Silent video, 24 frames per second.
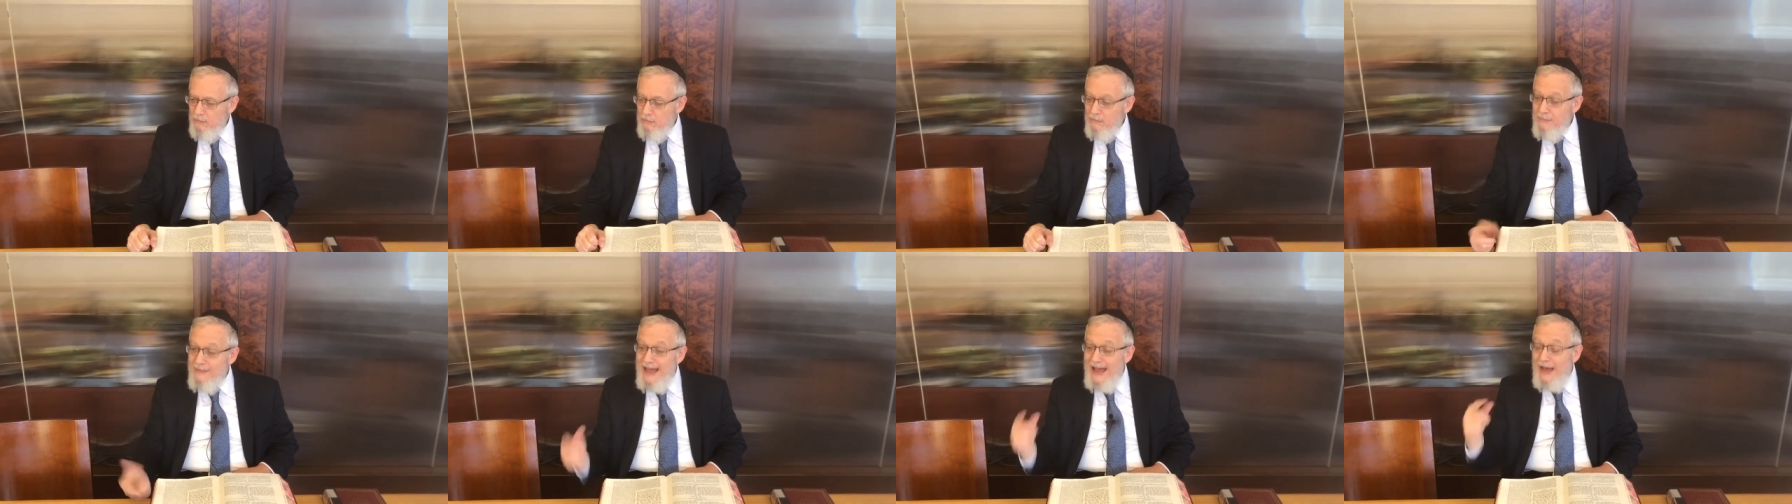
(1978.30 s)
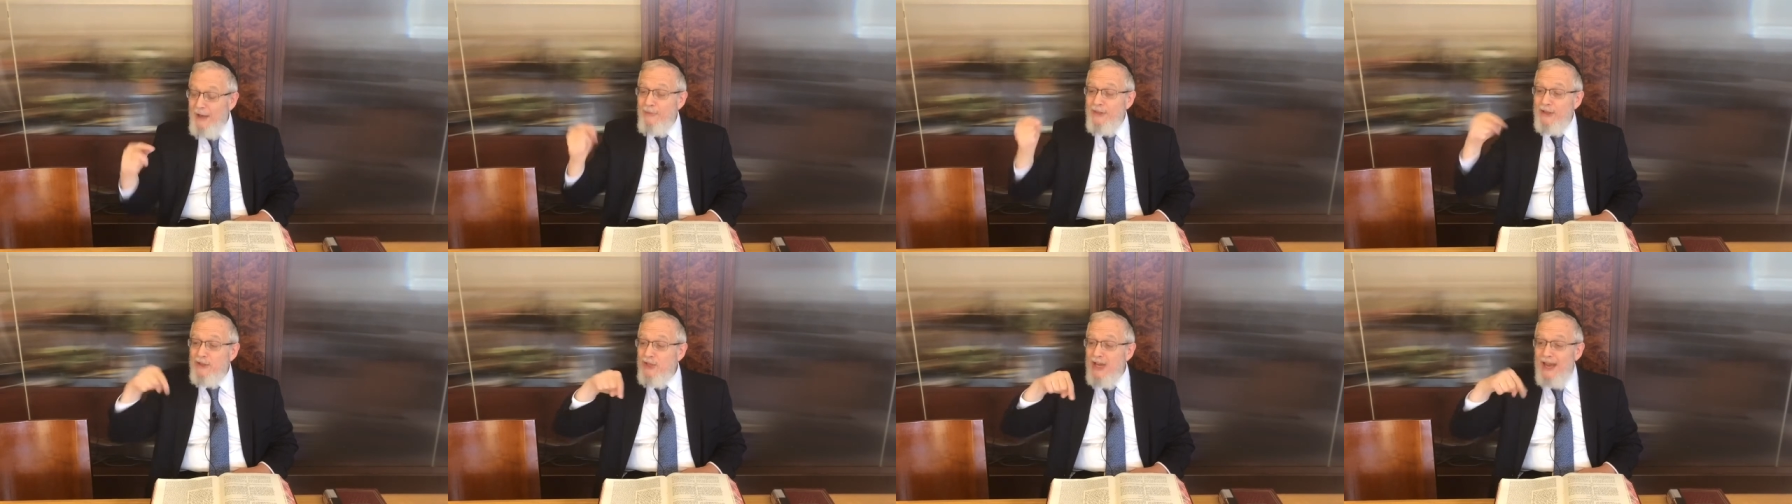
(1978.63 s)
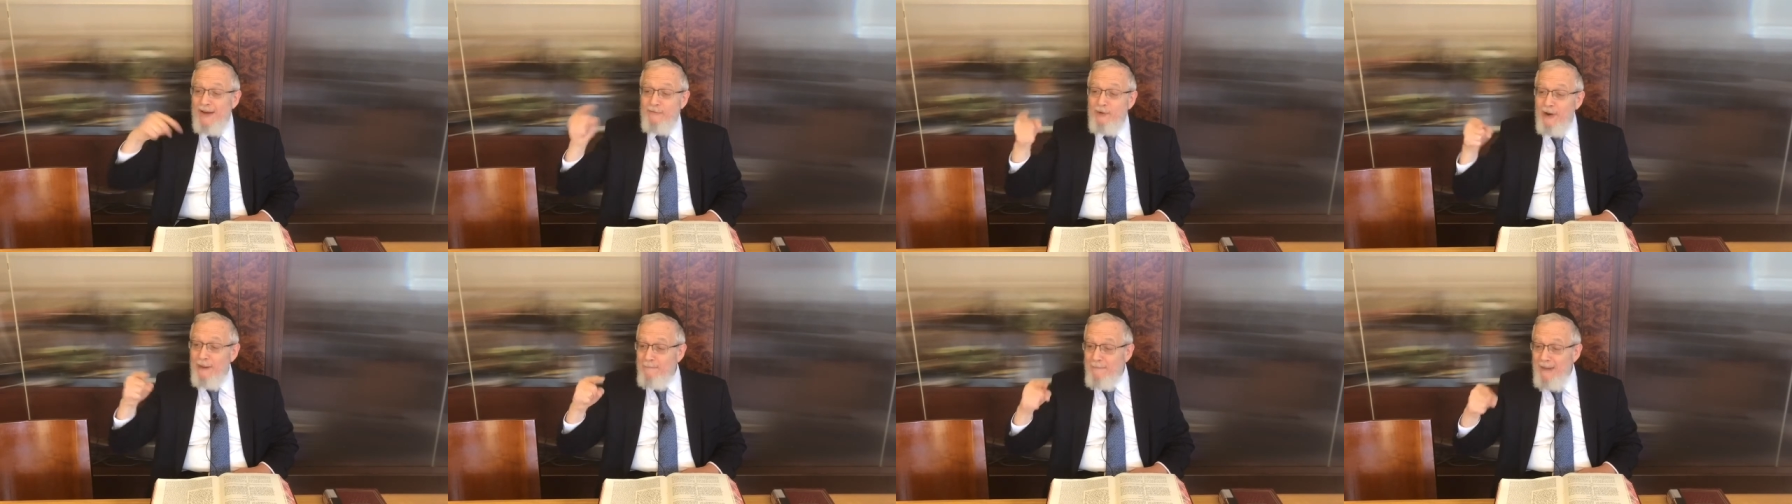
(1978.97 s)
Now that you
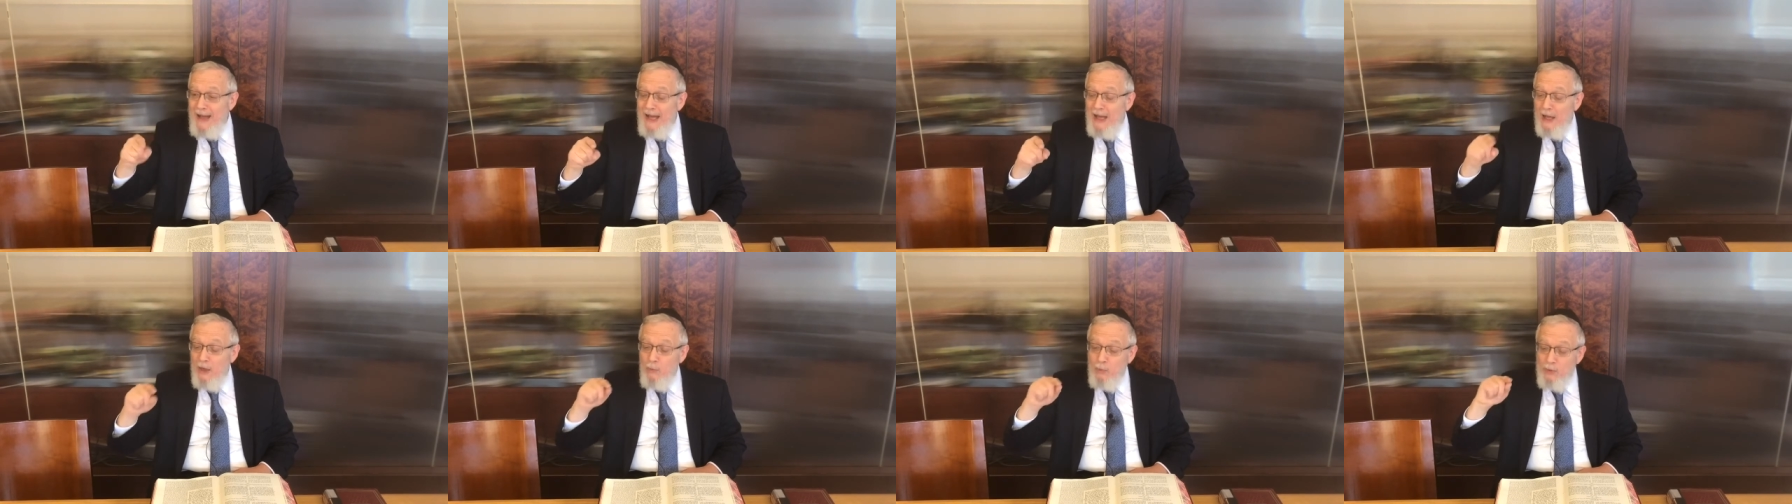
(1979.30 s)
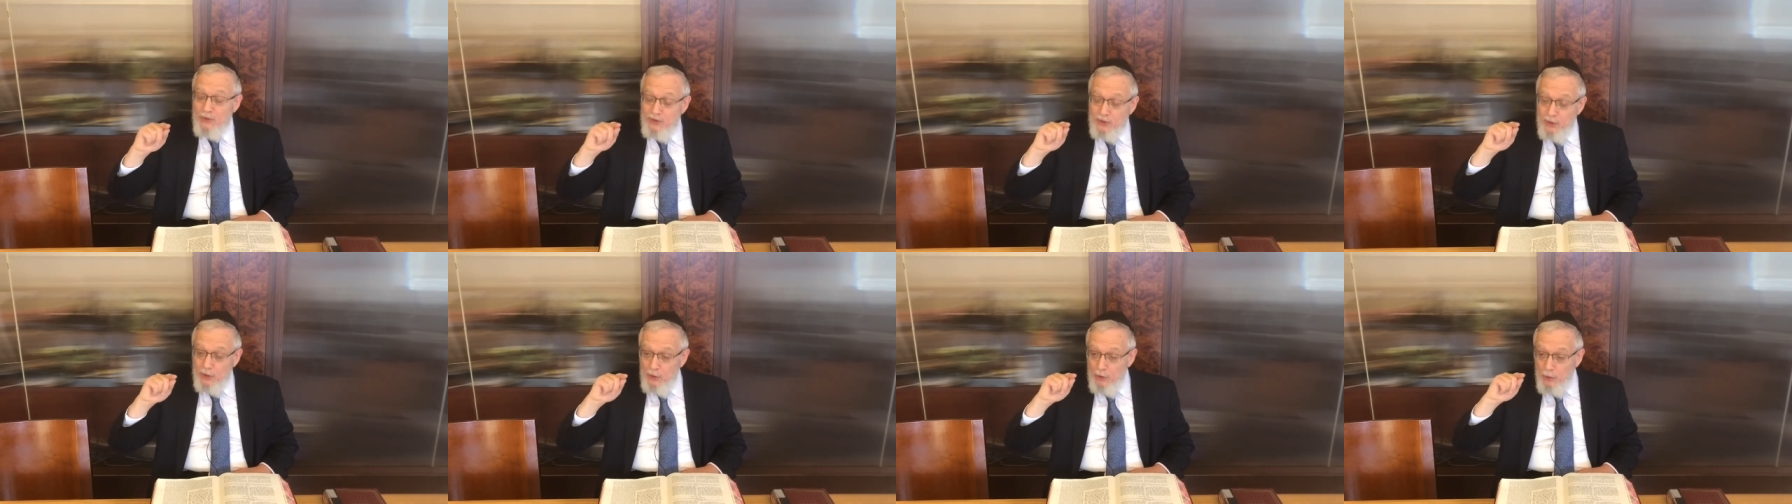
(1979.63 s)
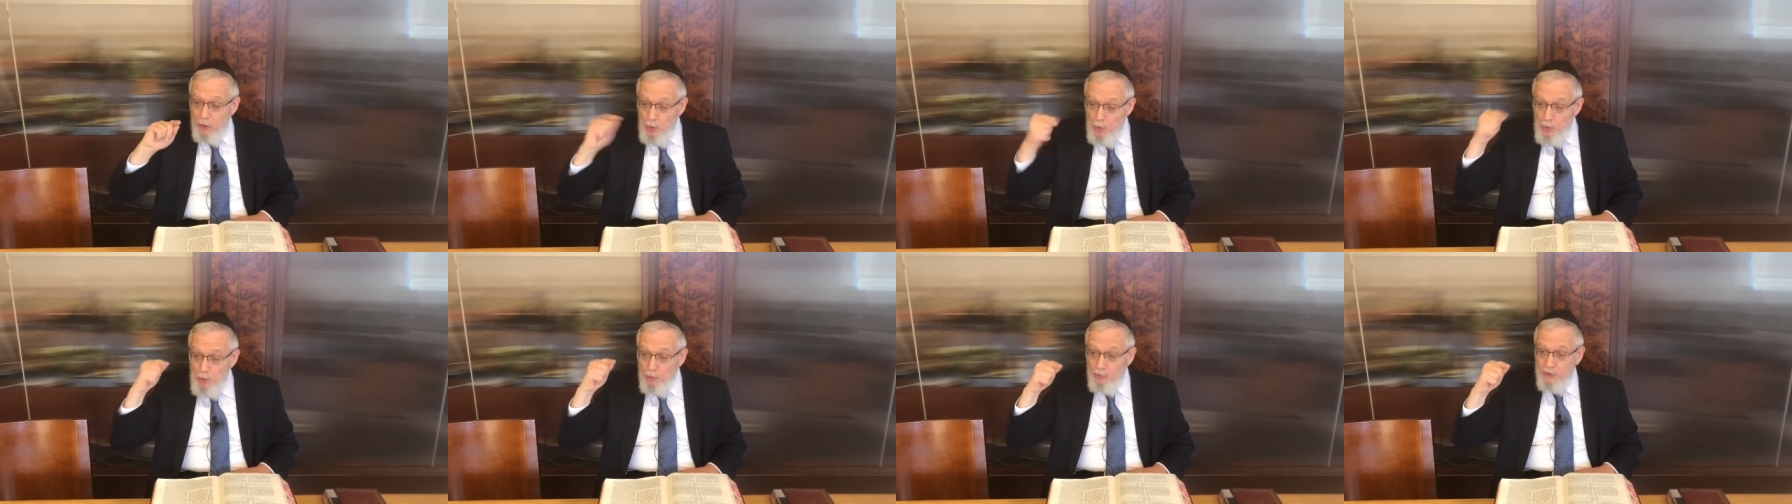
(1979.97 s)
have Ramach, which
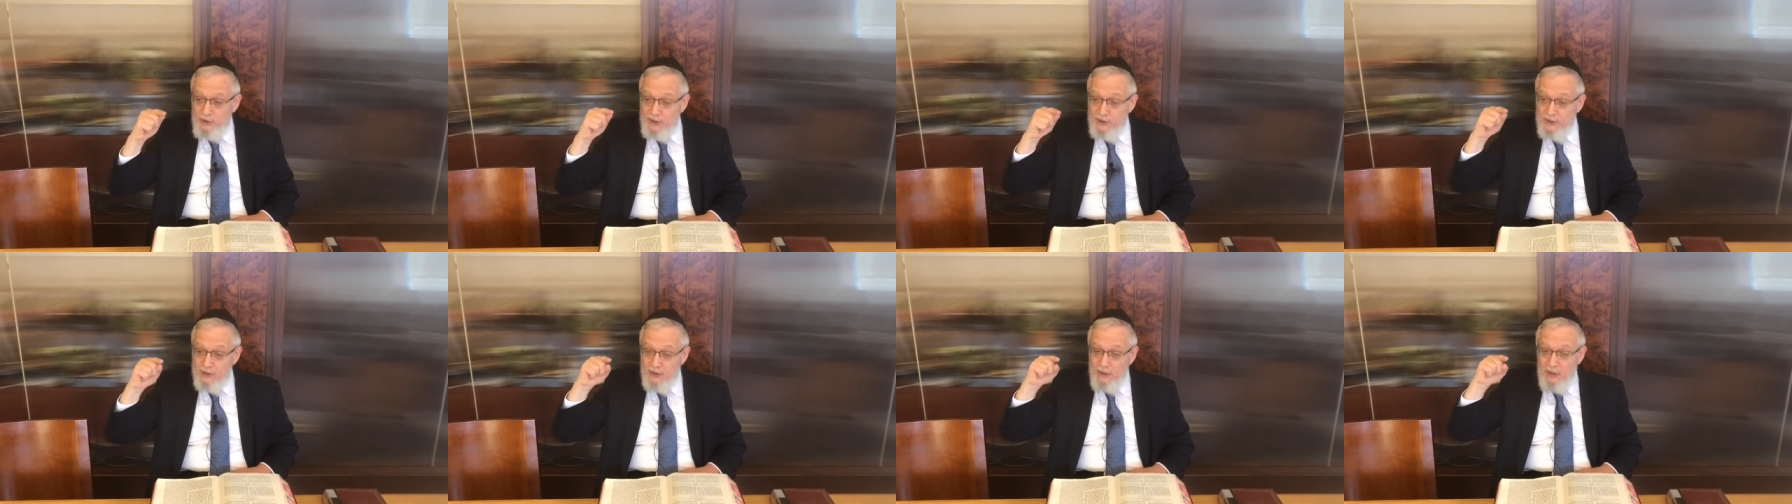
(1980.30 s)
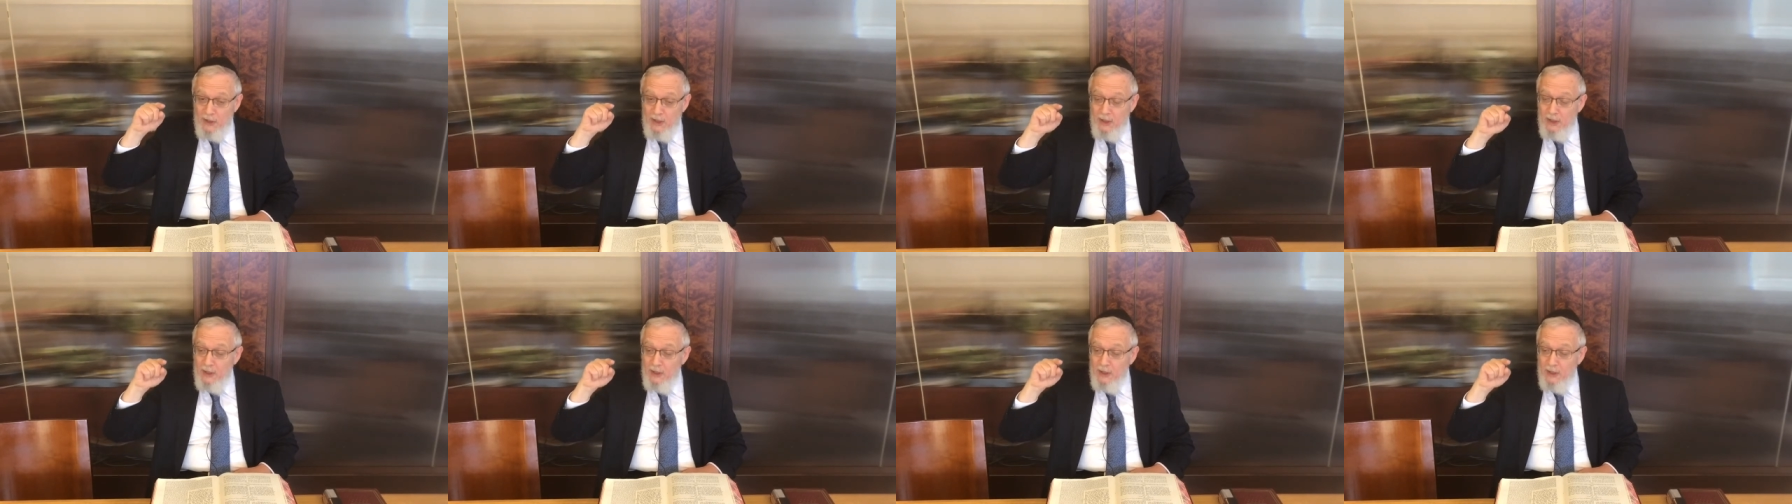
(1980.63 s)
alludes